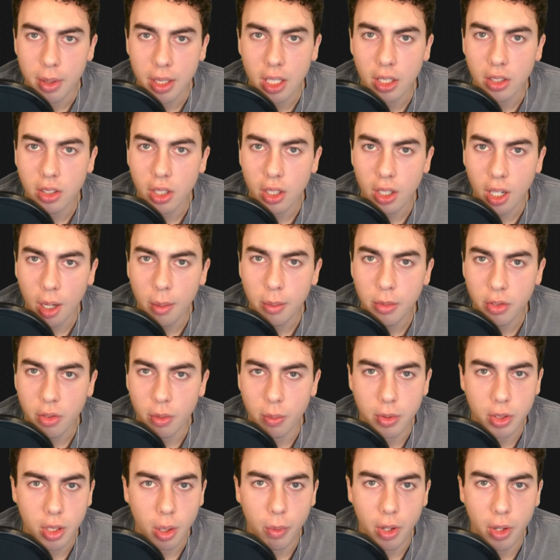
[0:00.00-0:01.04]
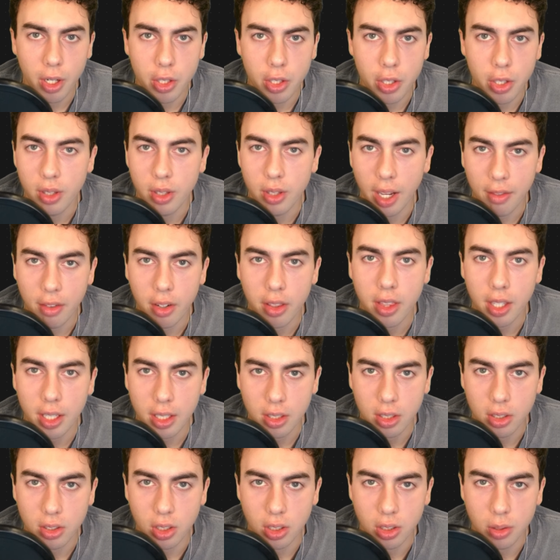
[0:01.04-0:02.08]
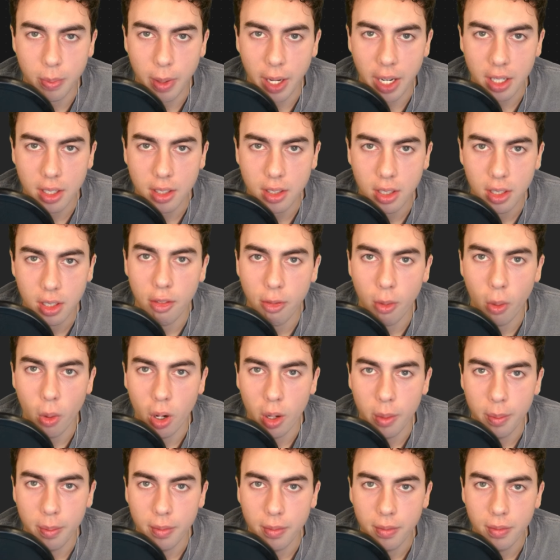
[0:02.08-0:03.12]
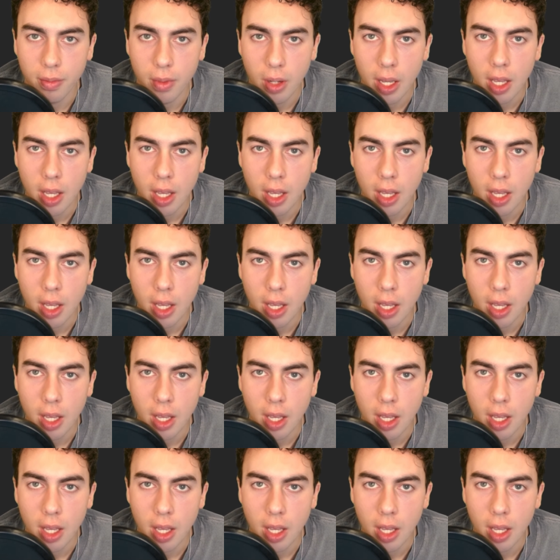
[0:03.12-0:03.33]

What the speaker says: because it comes from somewhere you'd never think to suspect, a form.